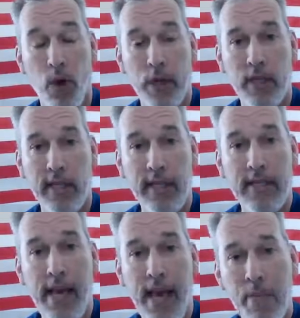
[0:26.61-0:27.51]
watch
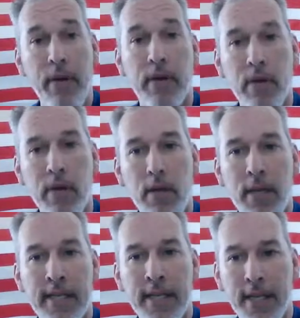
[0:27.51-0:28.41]
the tape
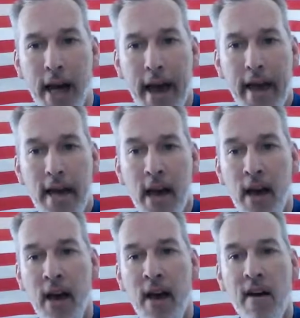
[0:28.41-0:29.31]
delay.